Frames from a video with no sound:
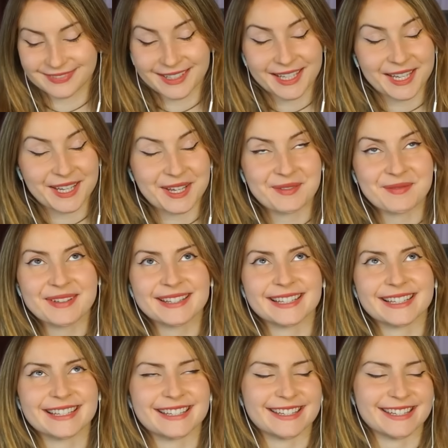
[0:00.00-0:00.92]
Kim is
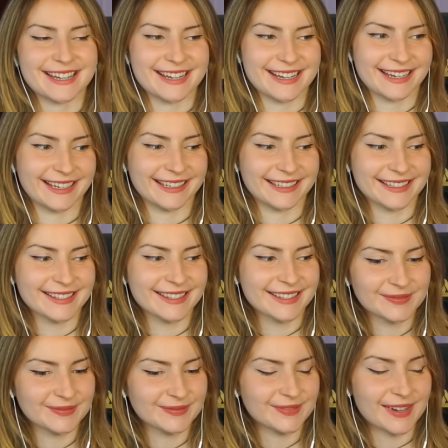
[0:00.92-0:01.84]
a
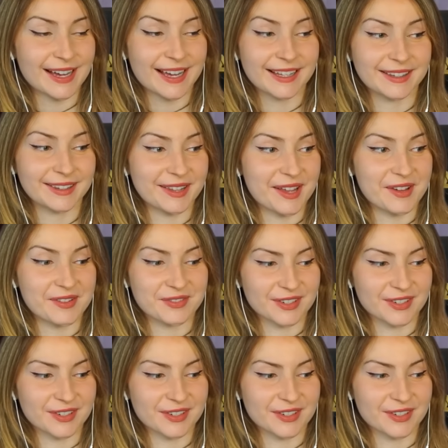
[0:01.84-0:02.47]
genius. I love